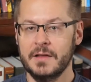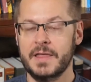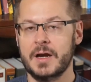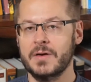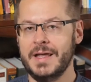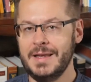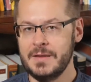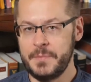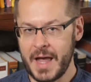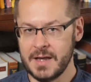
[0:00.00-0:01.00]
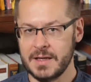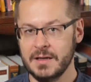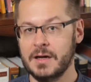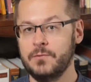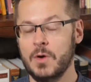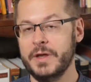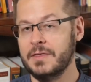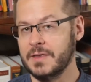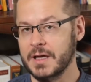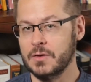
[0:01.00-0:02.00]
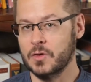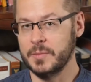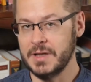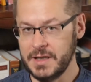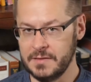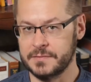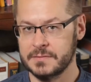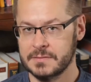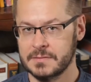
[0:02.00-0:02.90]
that are independent of what we think or believe?